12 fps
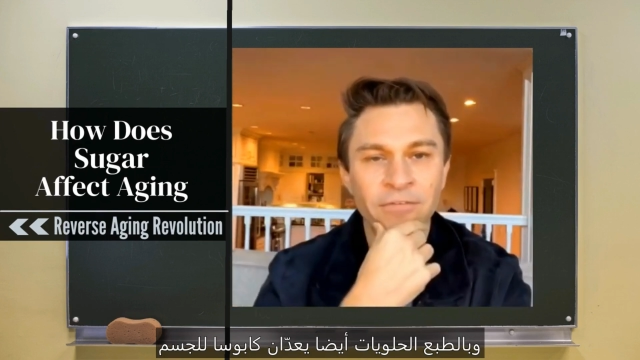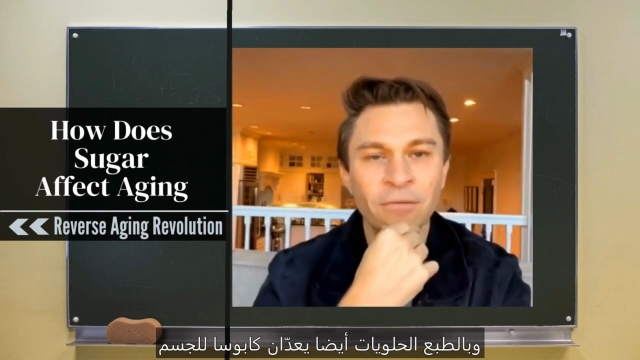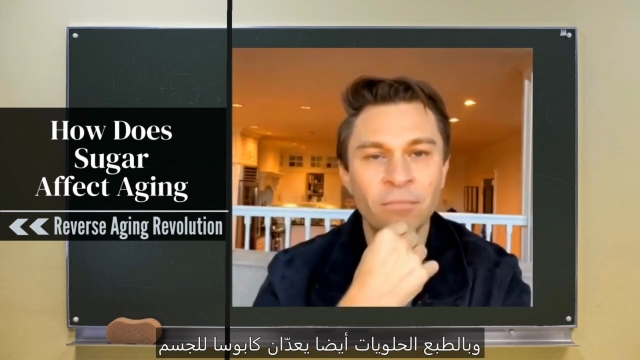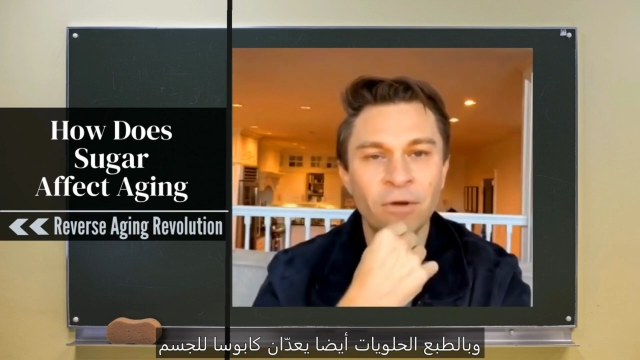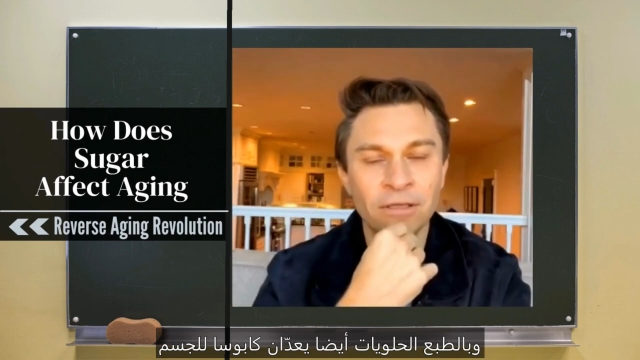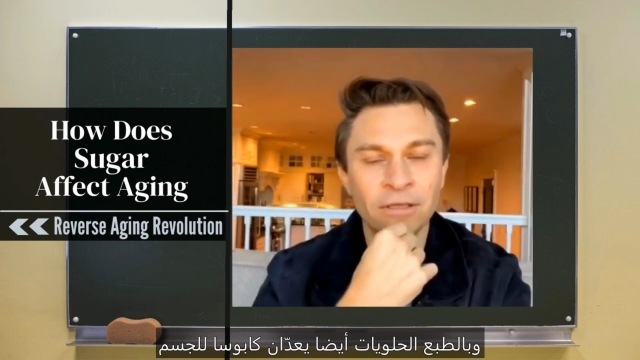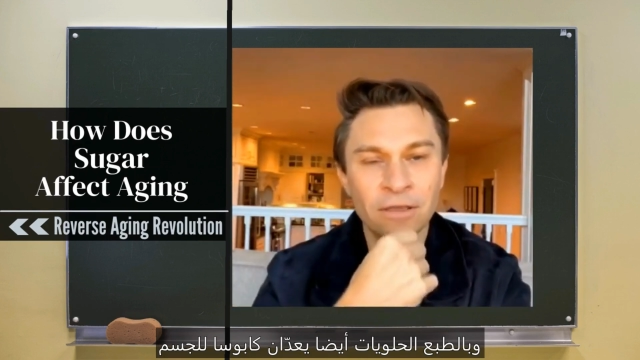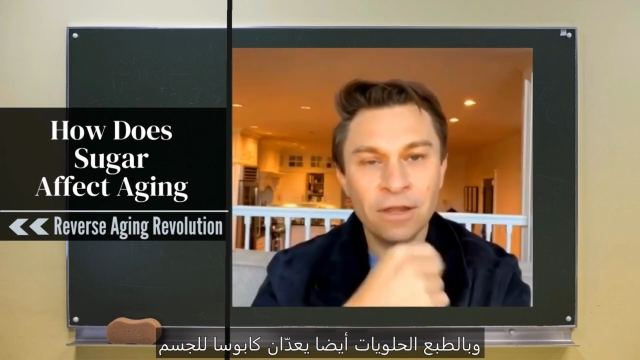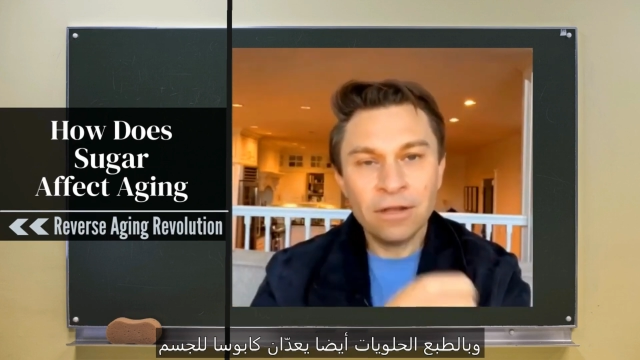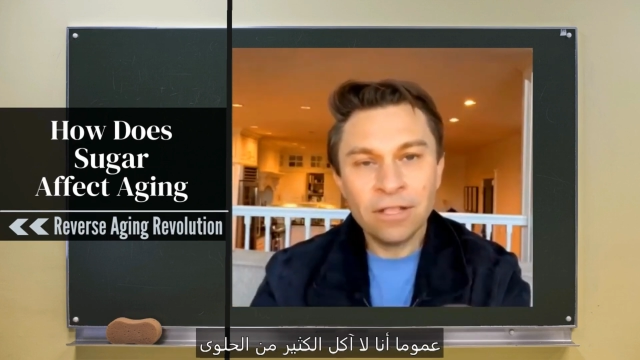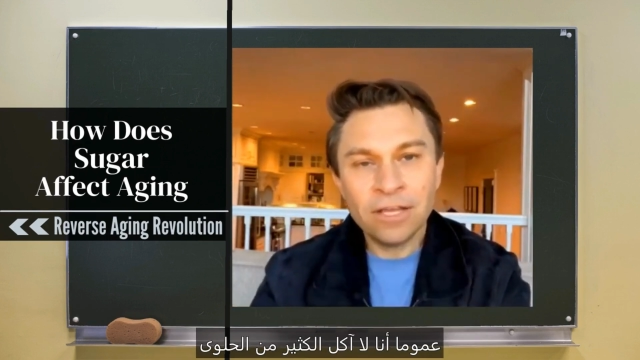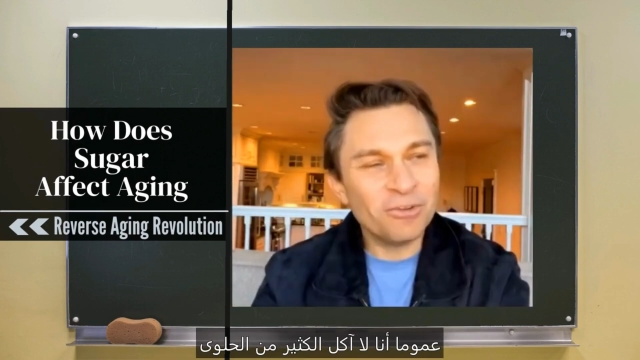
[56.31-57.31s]
for the body.
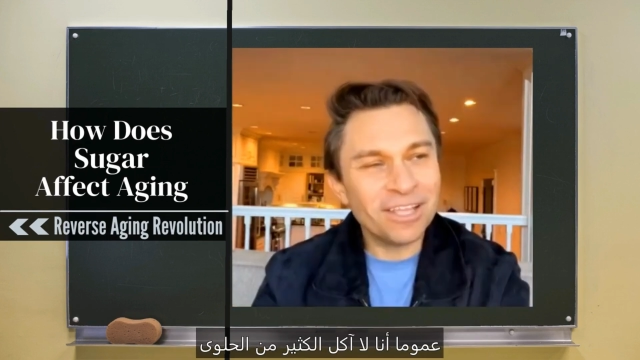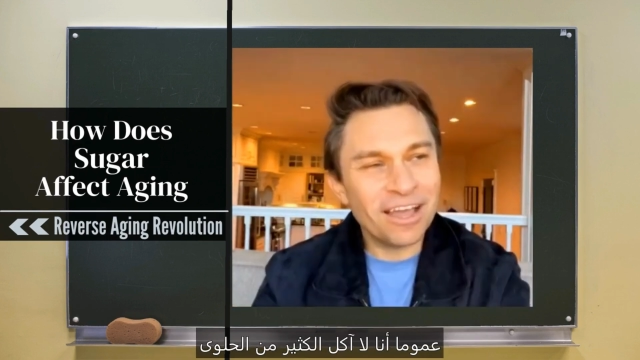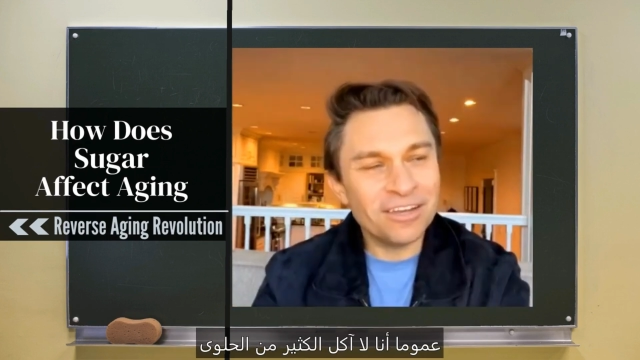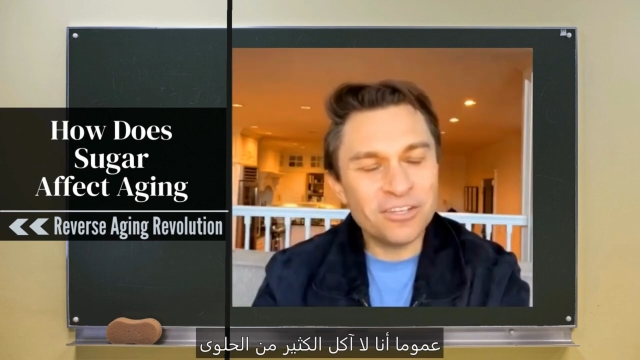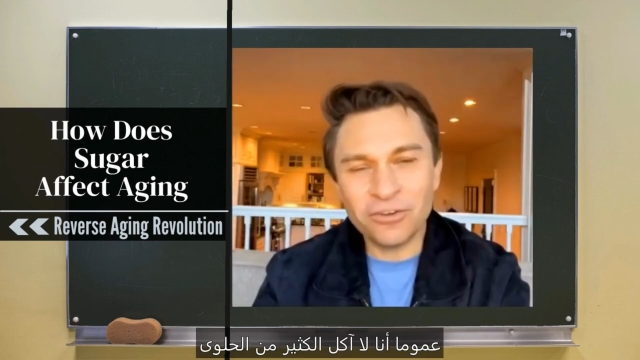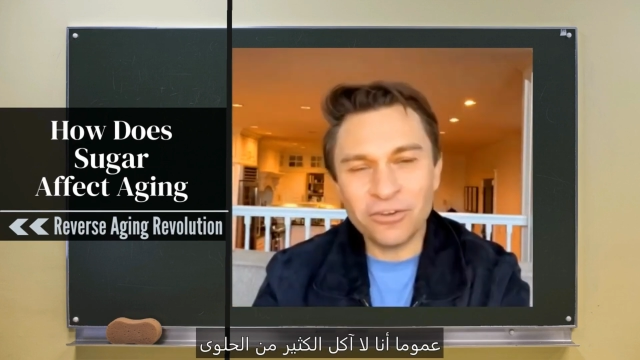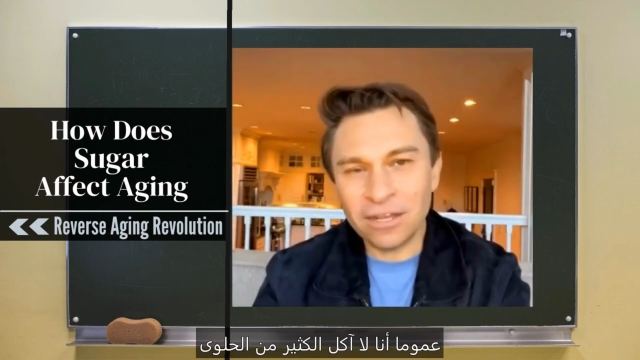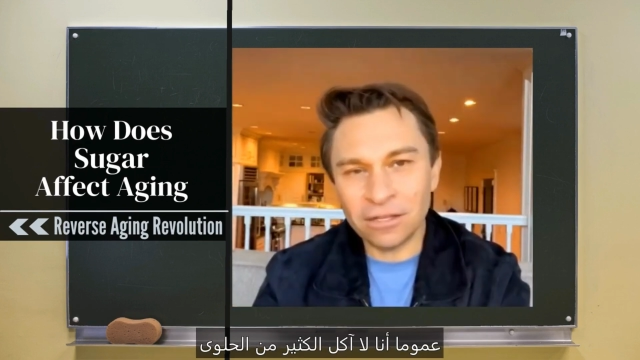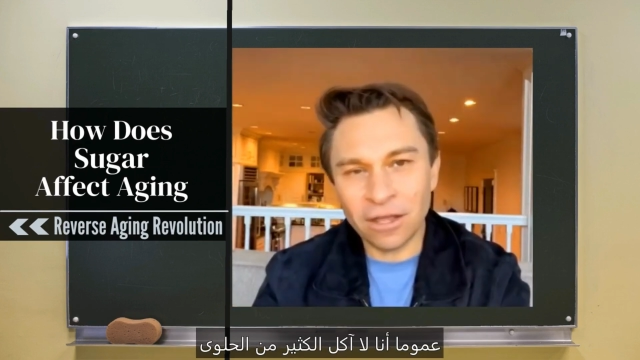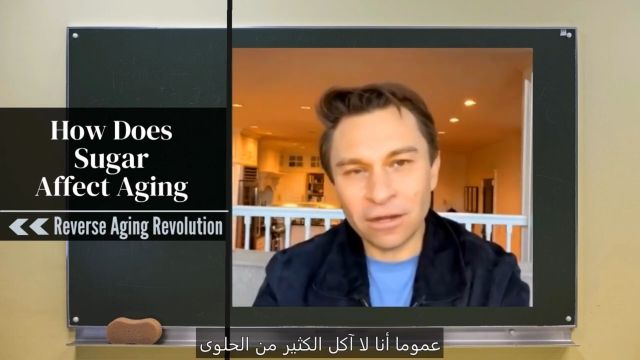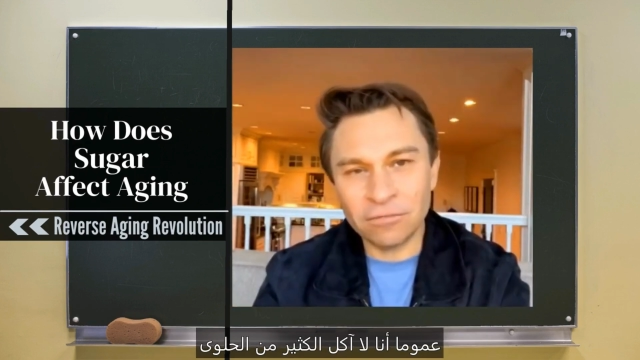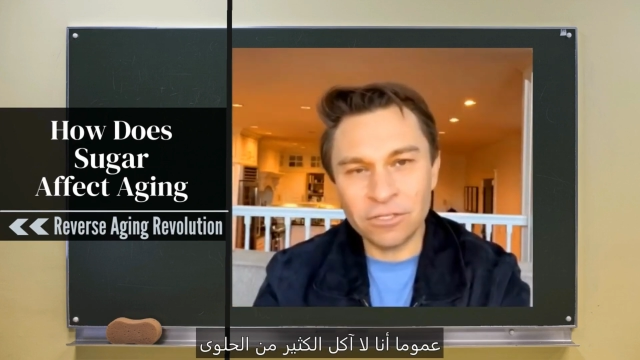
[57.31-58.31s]
Generally, I don't eat
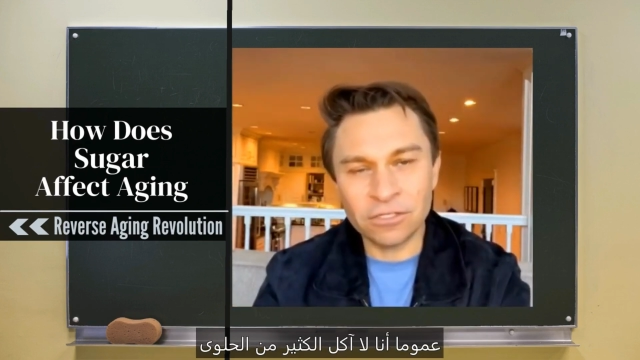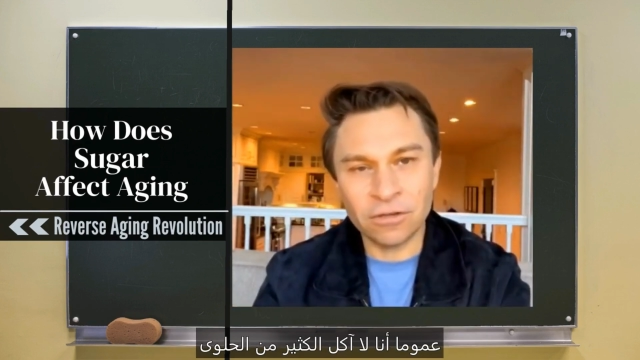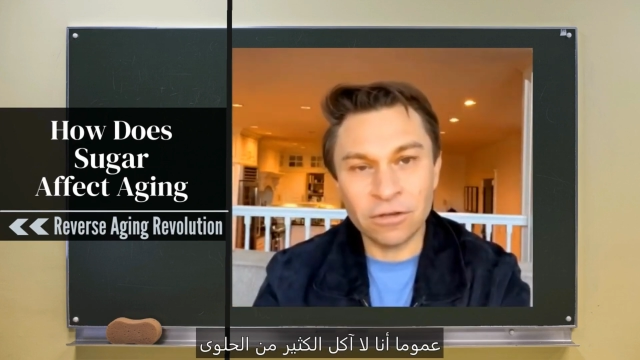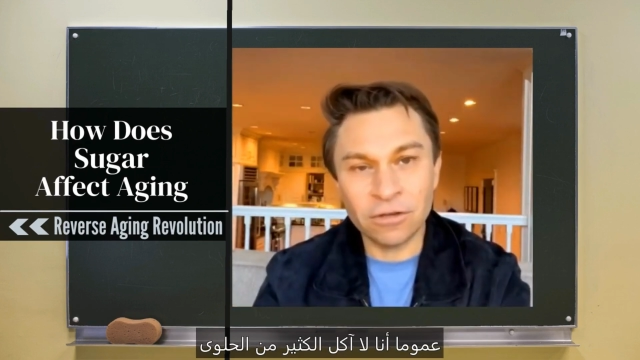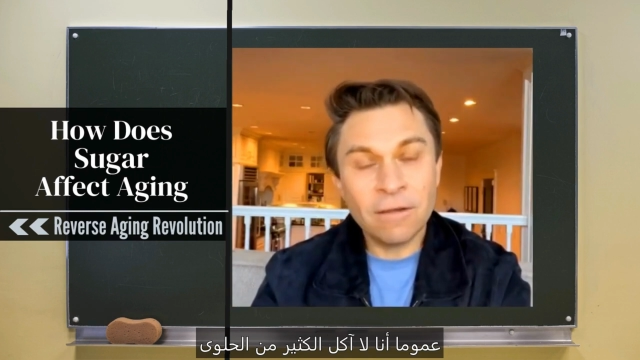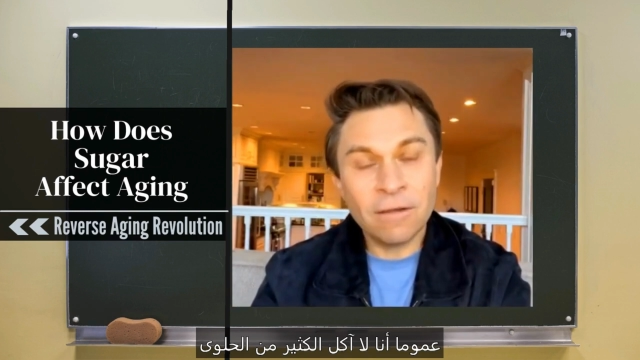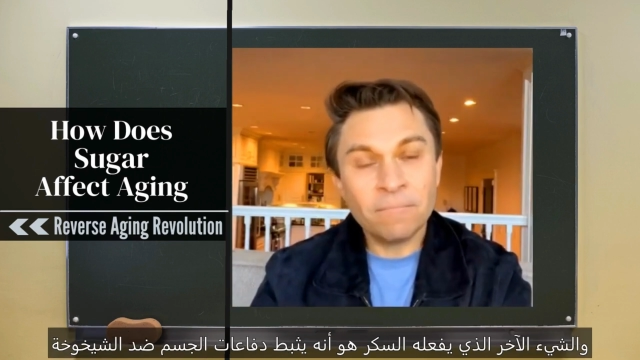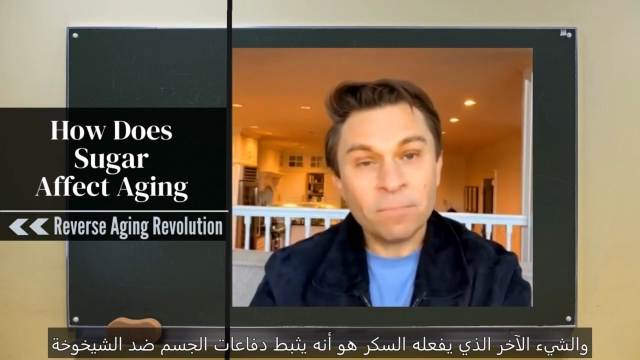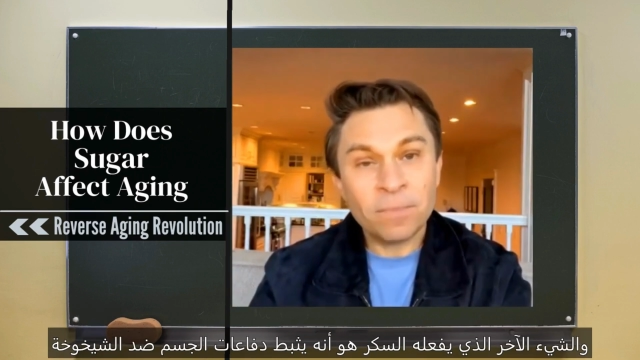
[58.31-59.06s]
a lot of dessert.